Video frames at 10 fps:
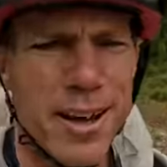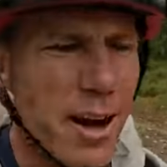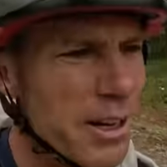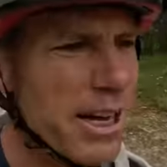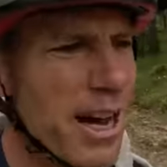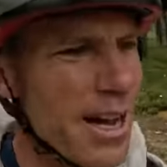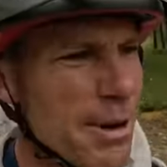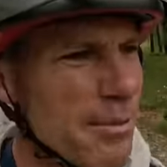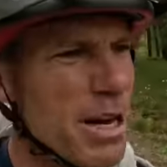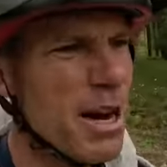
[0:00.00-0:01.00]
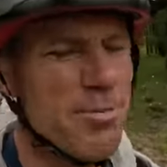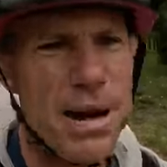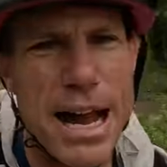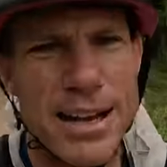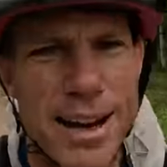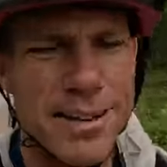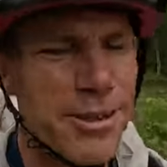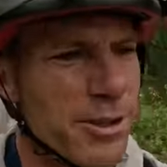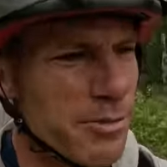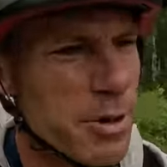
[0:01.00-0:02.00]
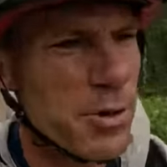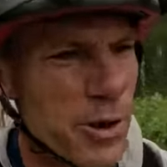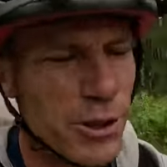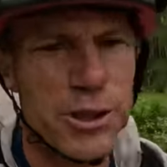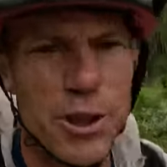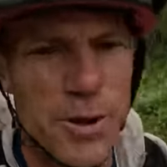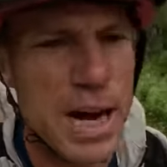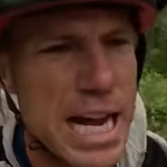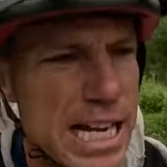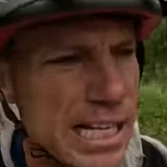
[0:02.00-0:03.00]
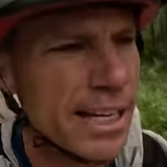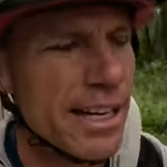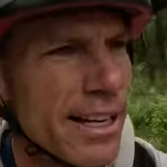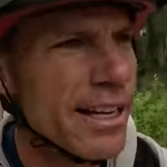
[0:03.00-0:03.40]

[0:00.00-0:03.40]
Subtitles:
Okay, we are back onto smoother terrain.